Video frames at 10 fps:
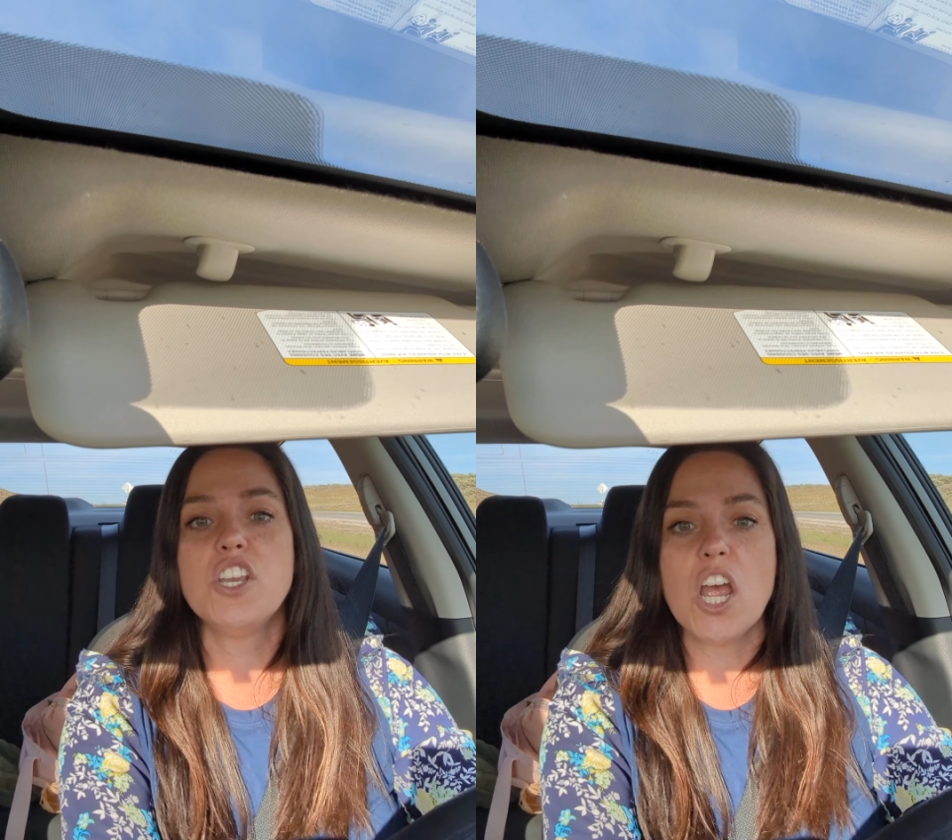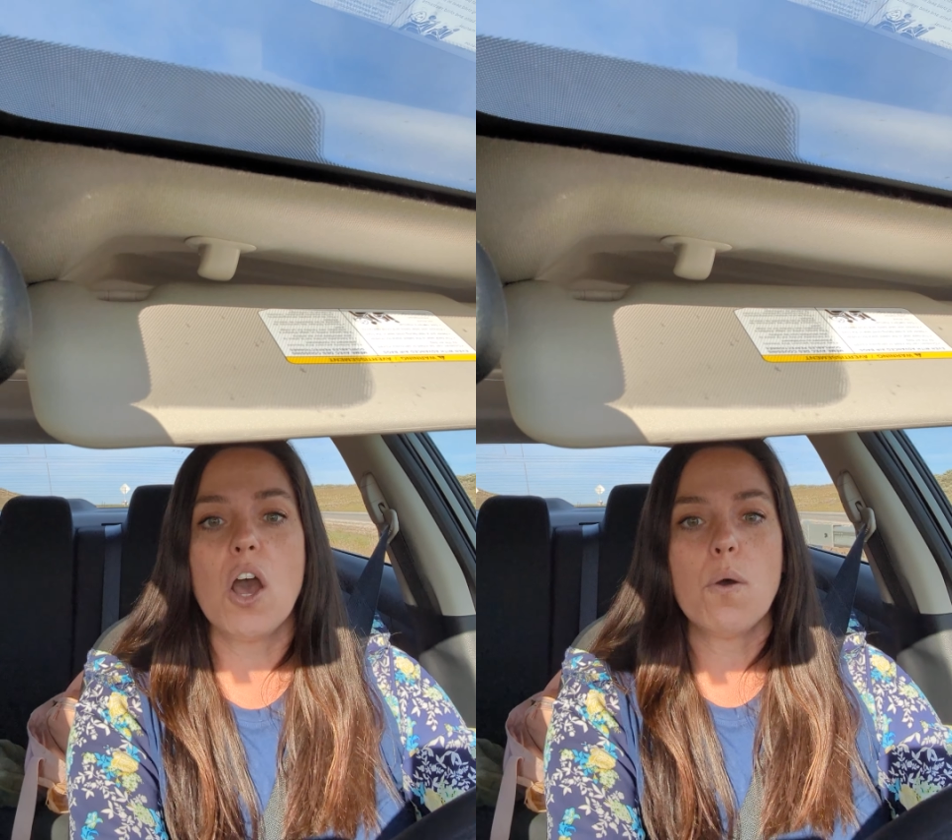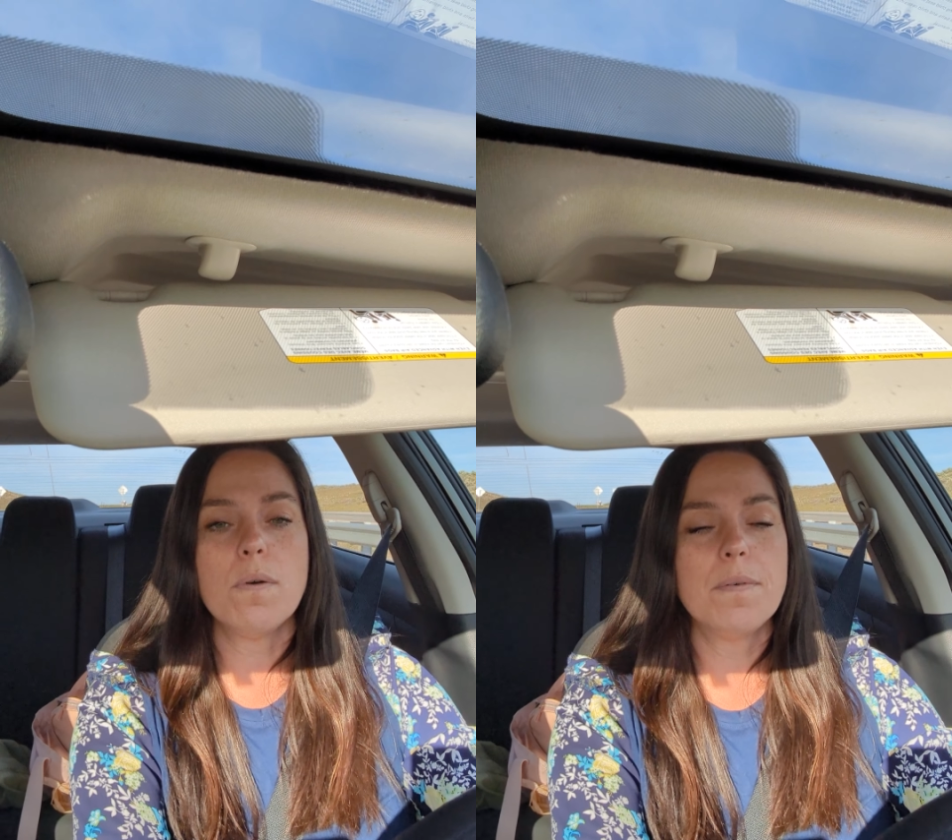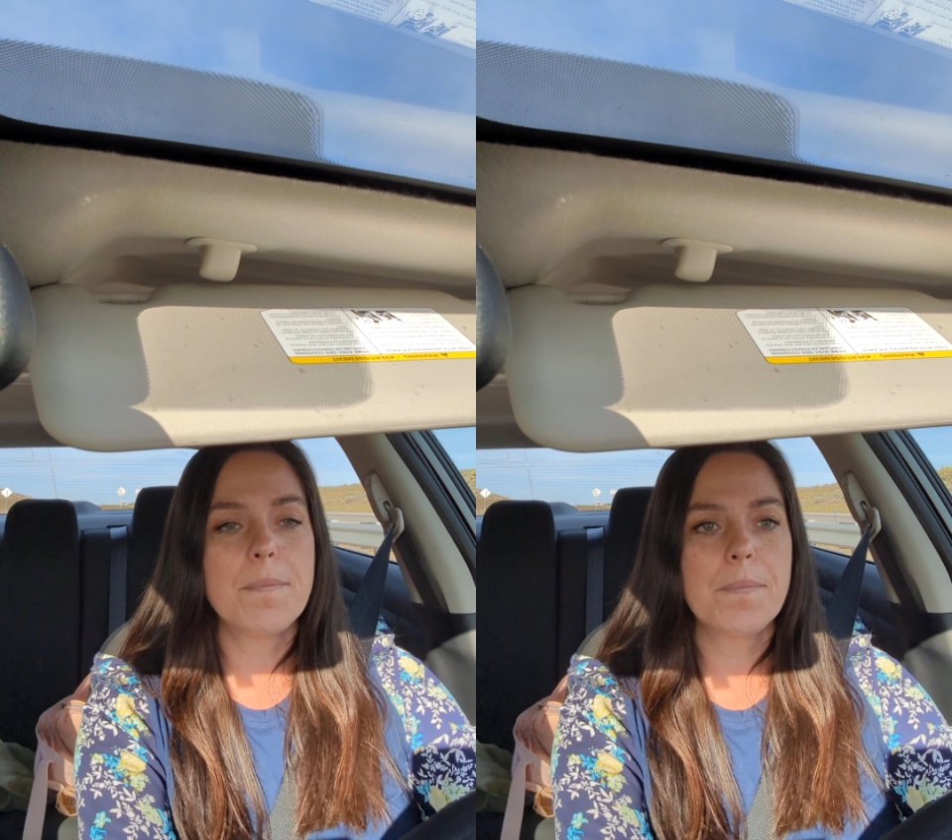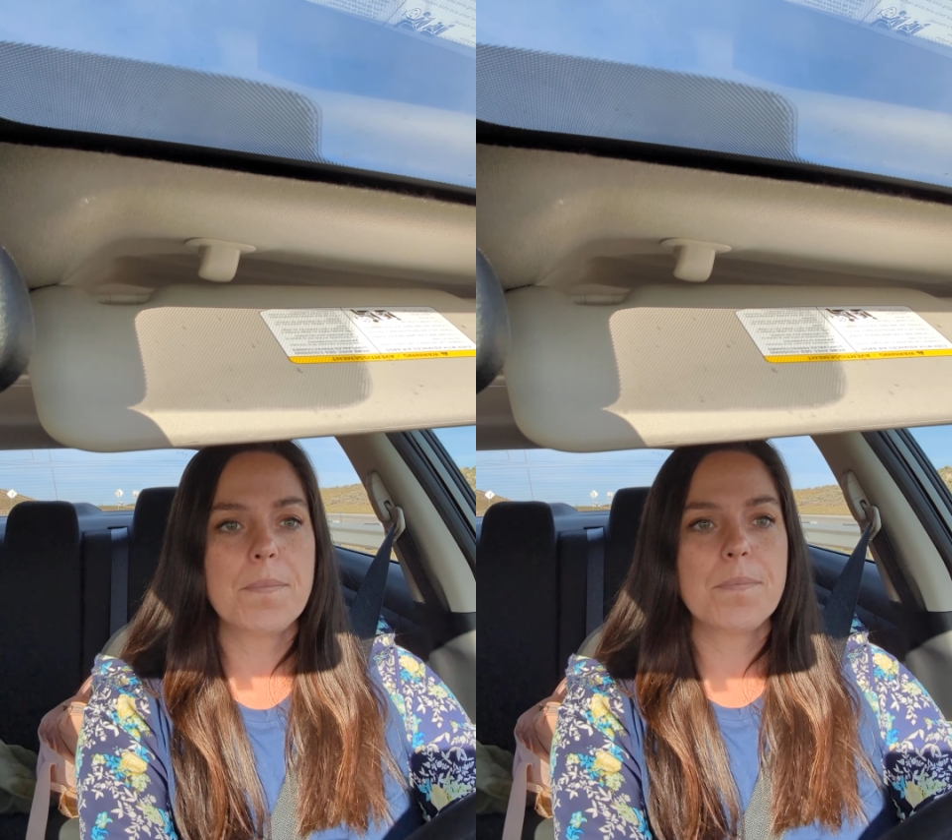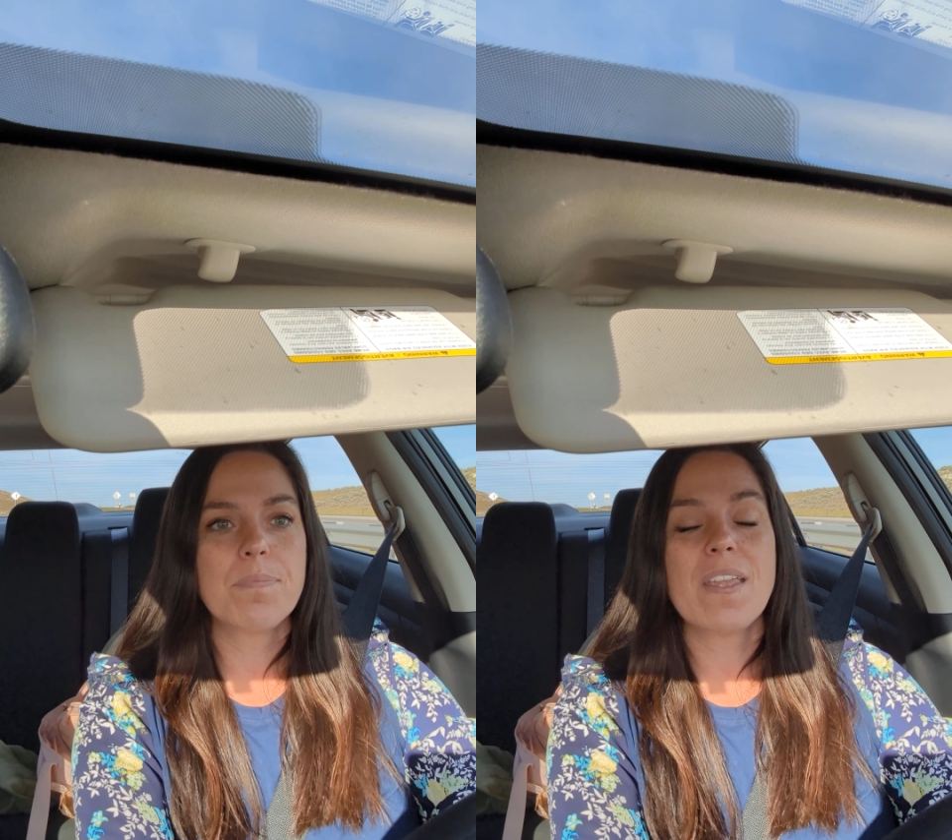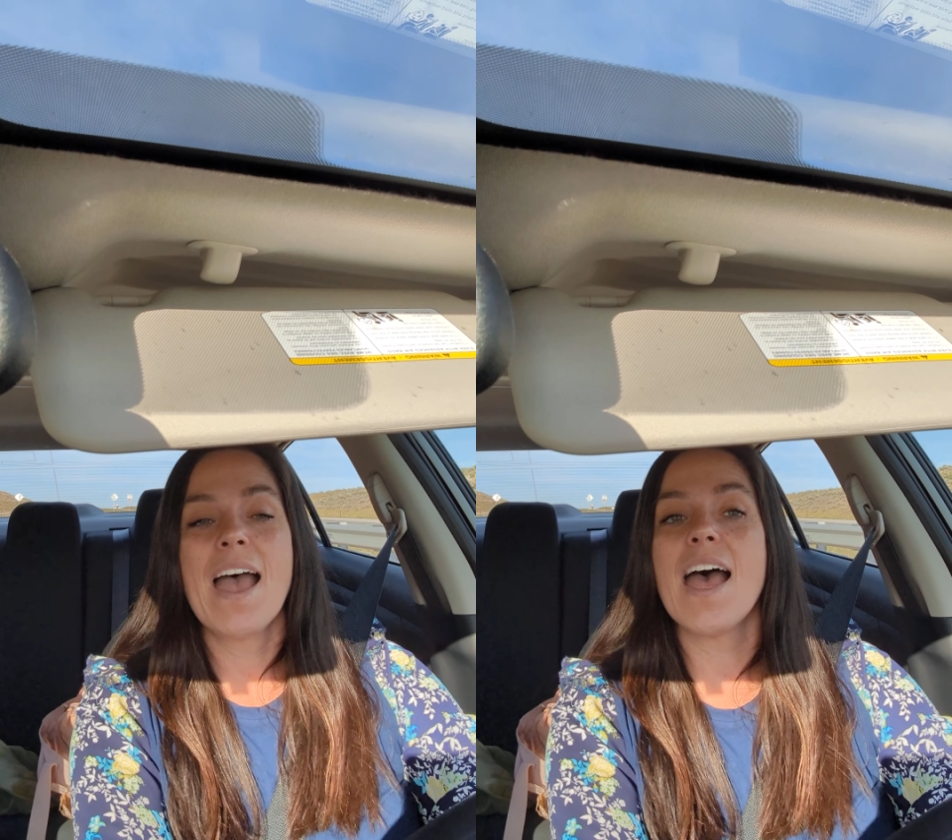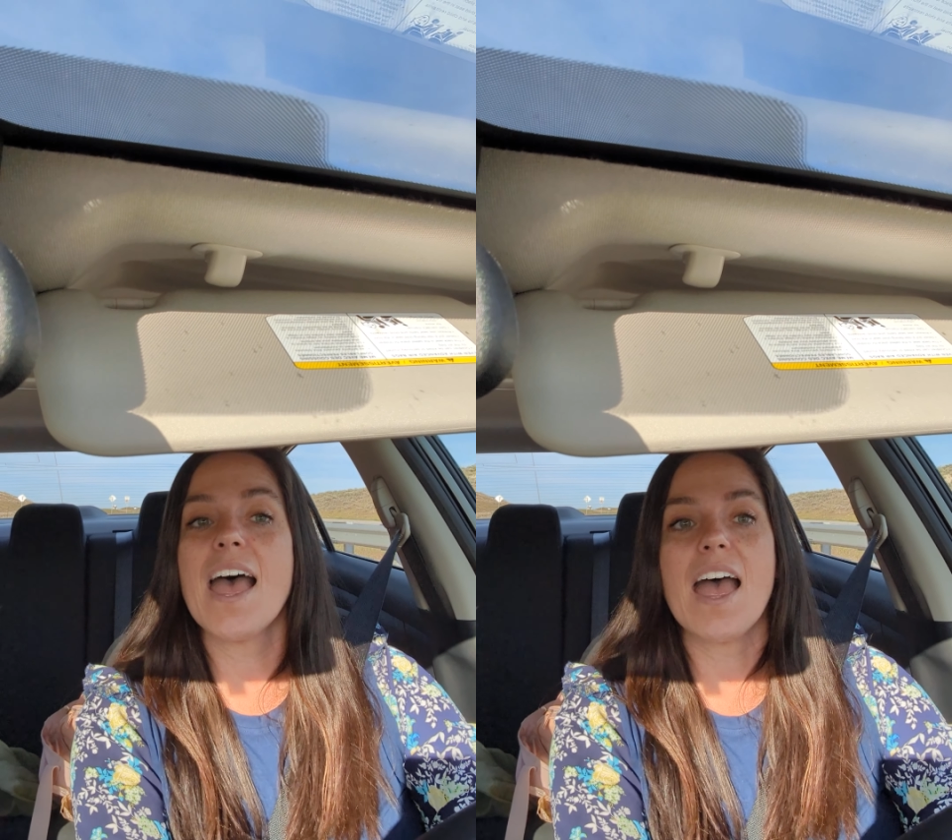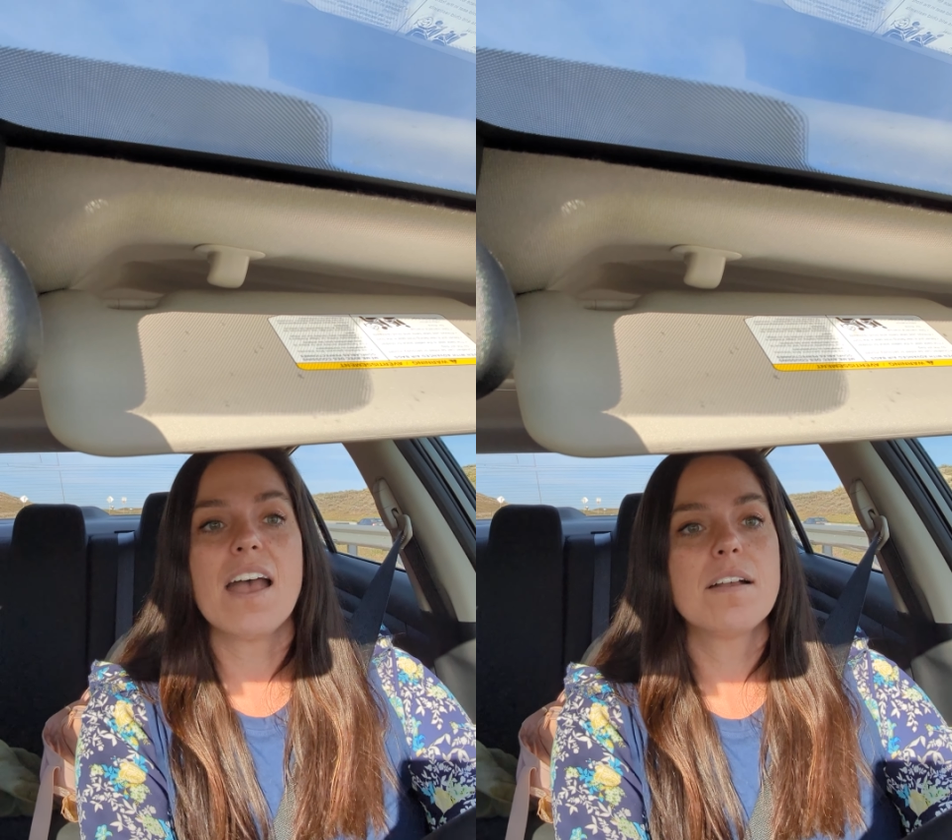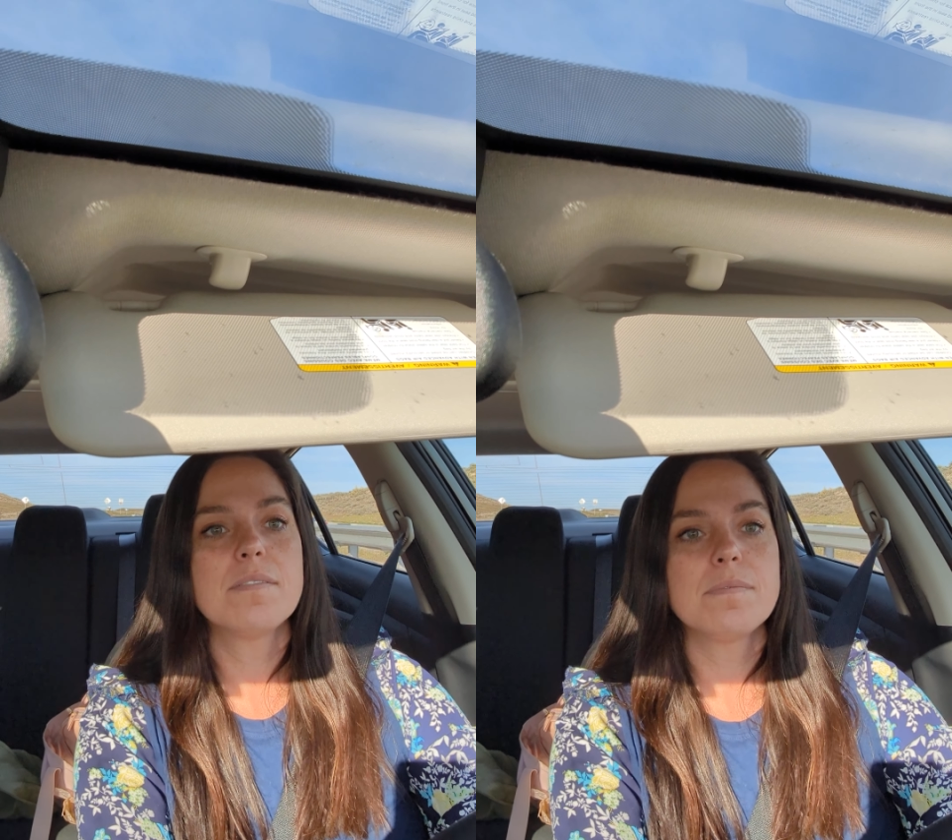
no. Huh.